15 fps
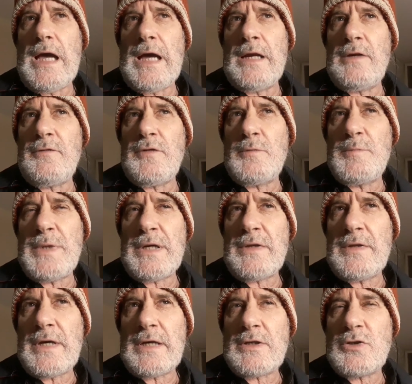And if you pick
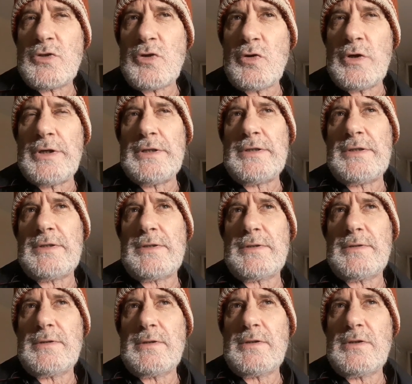that
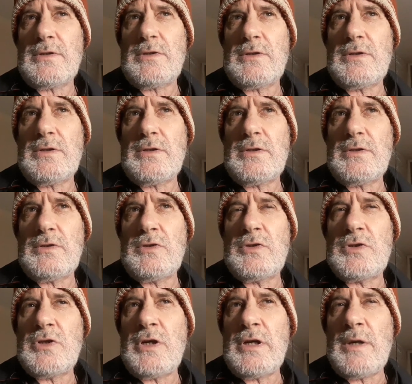choice to
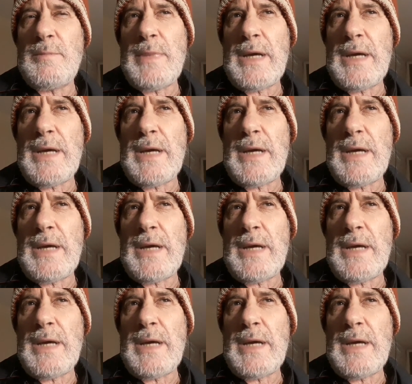turn a